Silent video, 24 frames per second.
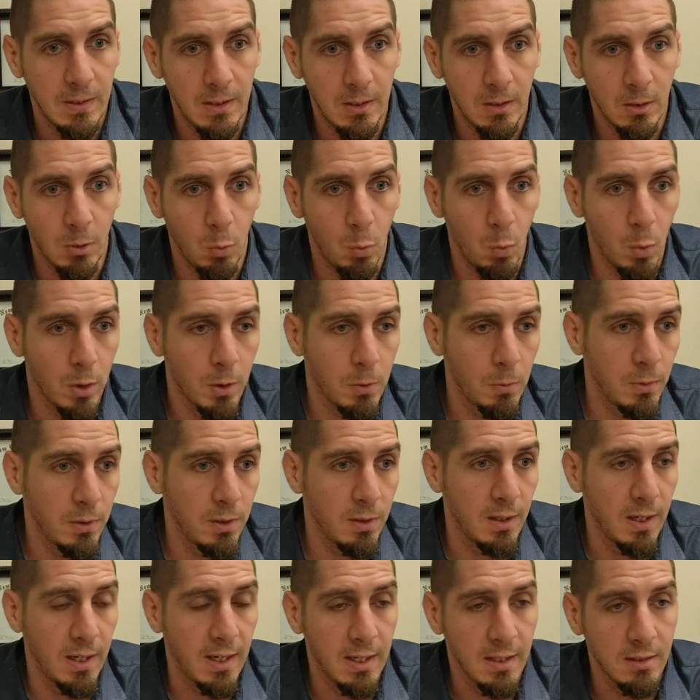work with
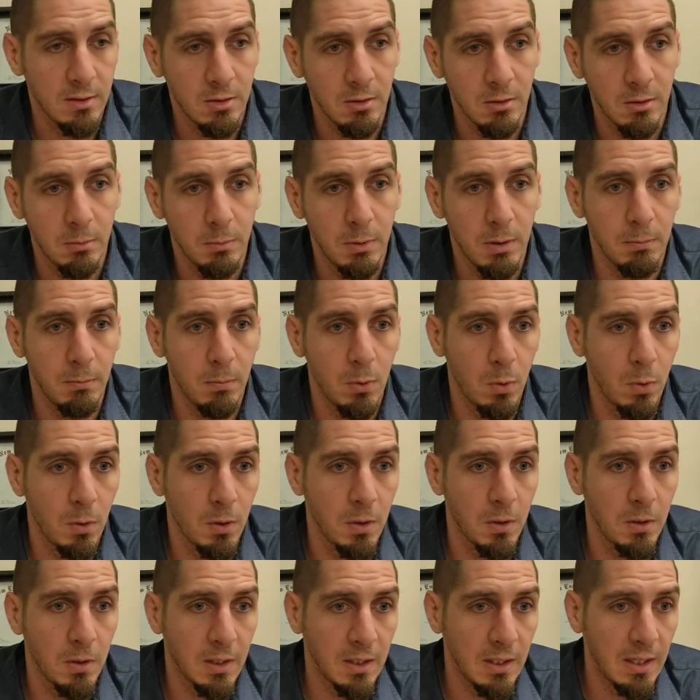their hands a little bit
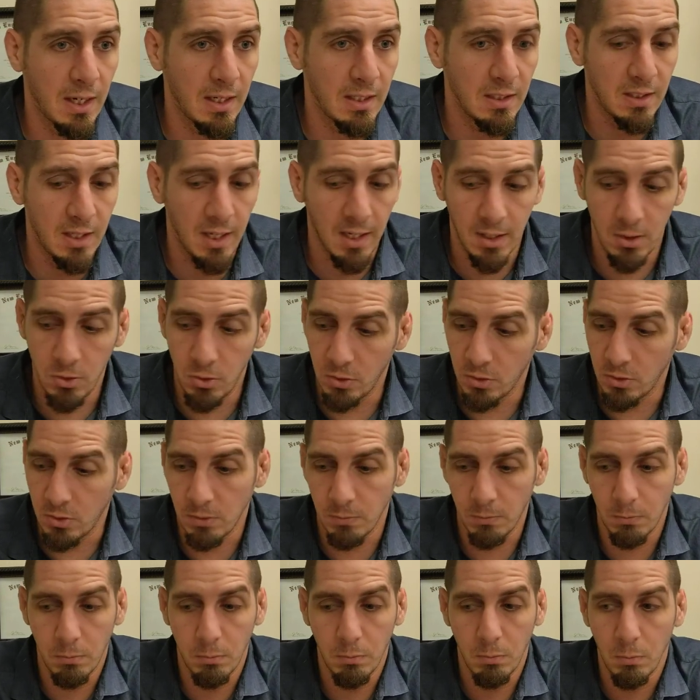more and engage in
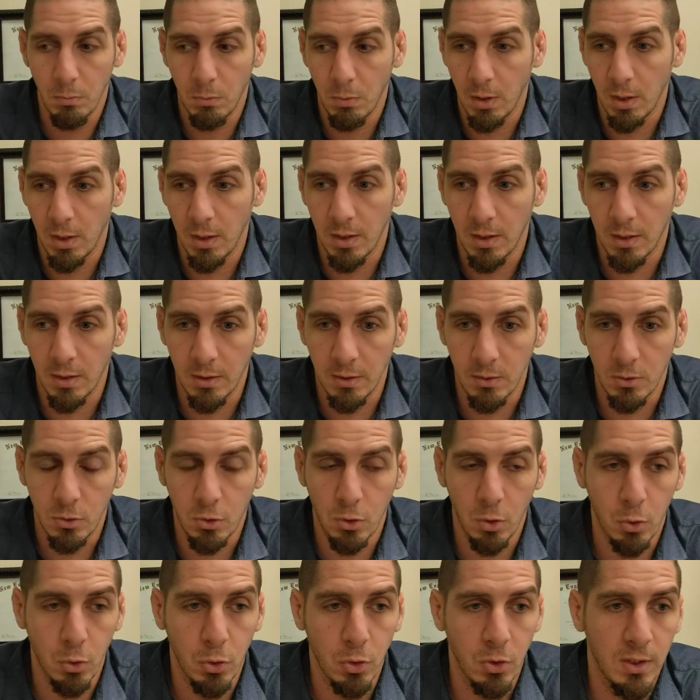some
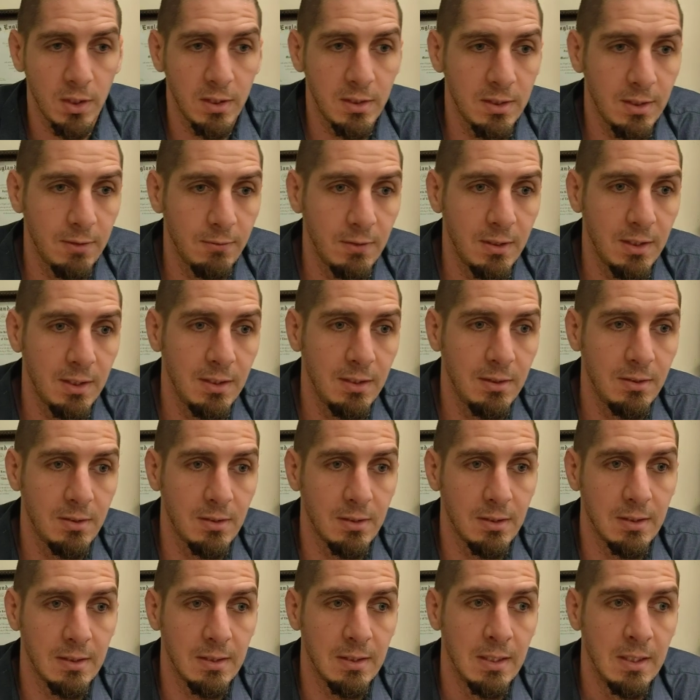social
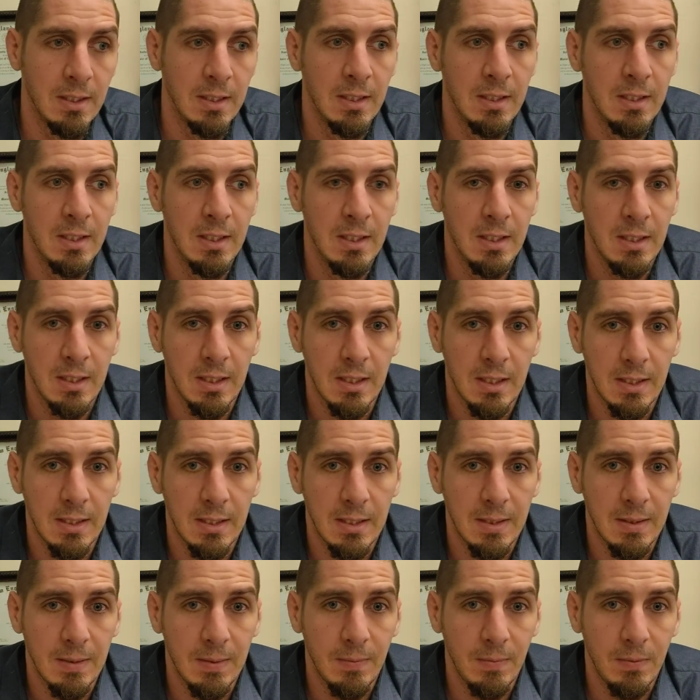activities, and
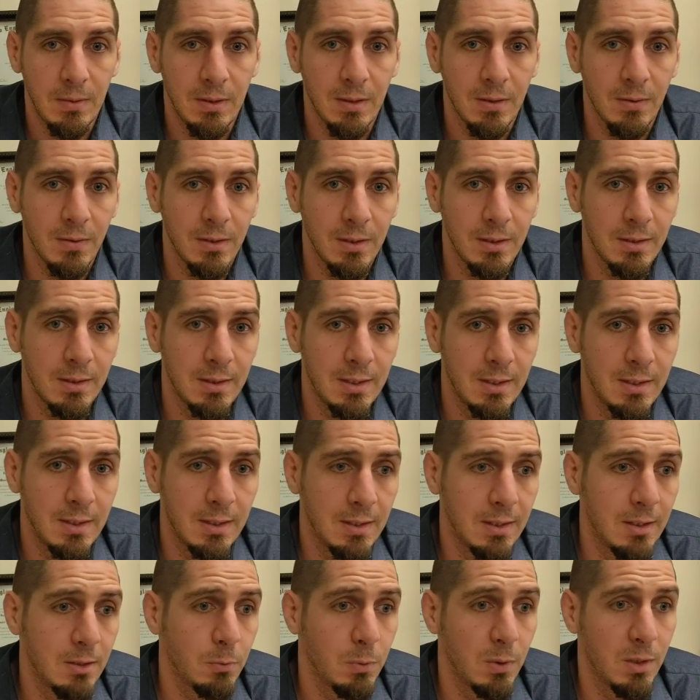then
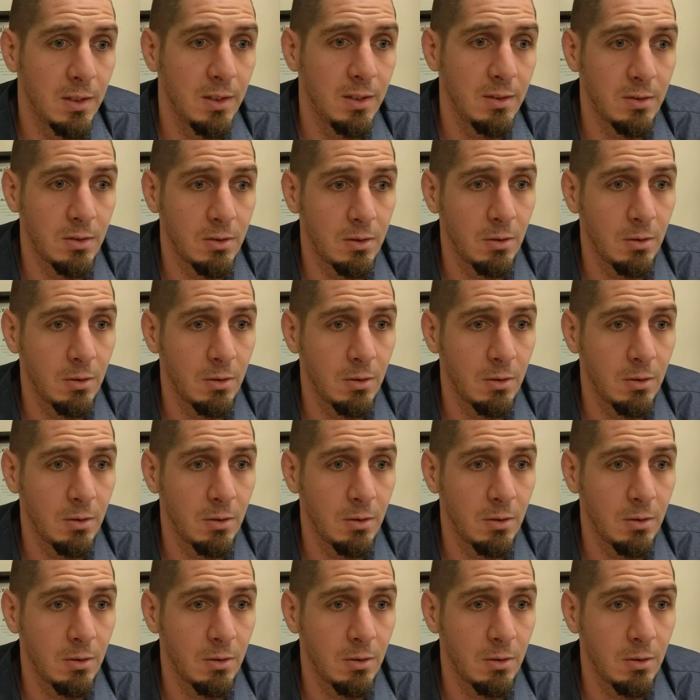it is what it is.